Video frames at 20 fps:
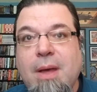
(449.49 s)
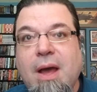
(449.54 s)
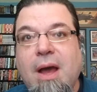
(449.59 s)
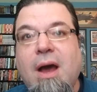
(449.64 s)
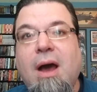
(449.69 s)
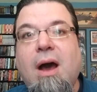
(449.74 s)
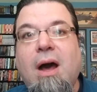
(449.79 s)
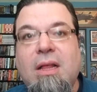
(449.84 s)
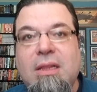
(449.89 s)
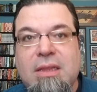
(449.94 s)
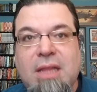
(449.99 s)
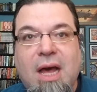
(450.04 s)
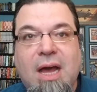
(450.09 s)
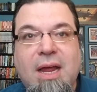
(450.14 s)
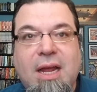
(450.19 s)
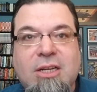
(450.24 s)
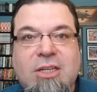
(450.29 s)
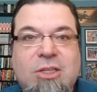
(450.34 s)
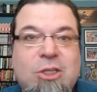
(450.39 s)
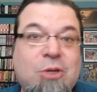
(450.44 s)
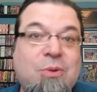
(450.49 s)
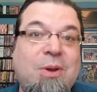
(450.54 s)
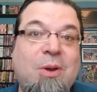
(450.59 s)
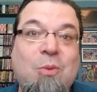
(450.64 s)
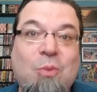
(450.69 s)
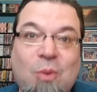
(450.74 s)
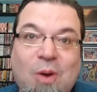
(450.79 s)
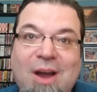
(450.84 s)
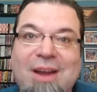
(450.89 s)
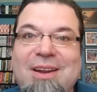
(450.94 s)
uh, a lot
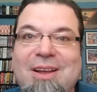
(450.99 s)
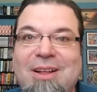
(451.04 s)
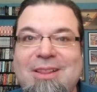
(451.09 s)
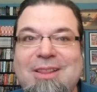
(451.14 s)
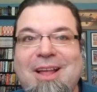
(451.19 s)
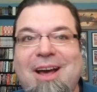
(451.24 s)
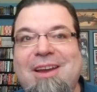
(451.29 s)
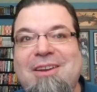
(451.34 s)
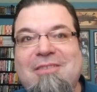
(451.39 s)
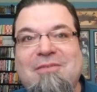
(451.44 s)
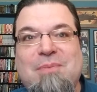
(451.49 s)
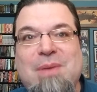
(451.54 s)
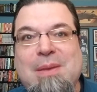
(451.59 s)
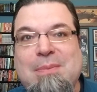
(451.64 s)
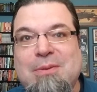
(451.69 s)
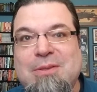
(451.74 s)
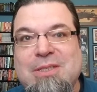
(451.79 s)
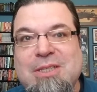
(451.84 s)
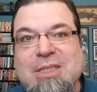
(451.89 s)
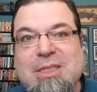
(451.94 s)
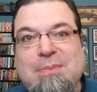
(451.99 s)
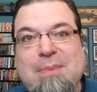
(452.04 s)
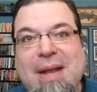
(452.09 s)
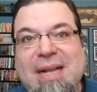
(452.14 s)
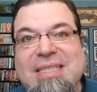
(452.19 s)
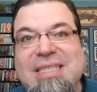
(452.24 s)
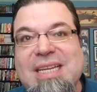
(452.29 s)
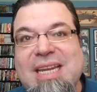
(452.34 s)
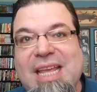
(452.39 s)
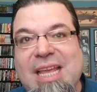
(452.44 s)
doing what a lot of people
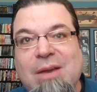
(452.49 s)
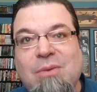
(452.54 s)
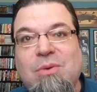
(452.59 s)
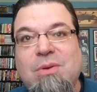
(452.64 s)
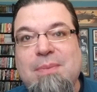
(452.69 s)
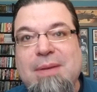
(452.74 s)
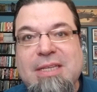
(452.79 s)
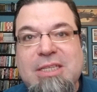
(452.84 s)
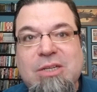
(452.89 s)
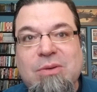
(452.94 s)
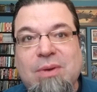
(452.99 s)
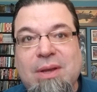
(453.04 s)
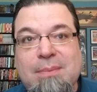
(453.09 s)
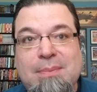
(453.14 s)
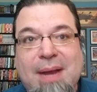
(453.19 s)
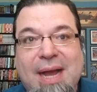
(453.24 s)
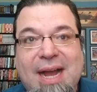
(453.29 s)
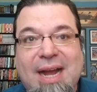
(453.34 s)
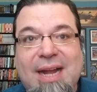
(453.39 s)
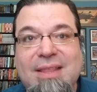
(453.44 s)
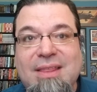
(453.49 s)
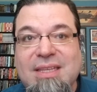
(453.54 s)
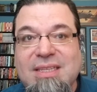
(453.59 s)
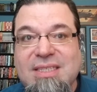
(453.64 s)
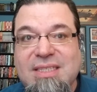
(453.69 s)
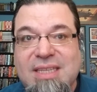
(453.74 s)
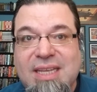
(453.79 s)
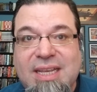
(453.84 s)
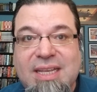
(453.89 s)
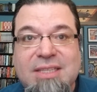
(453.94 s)
suspected it would be doing behind the
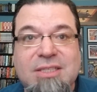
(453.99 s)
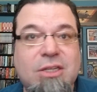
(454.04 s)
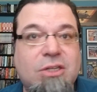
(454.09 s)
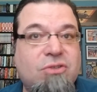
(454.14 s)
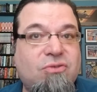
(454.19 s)
scenes,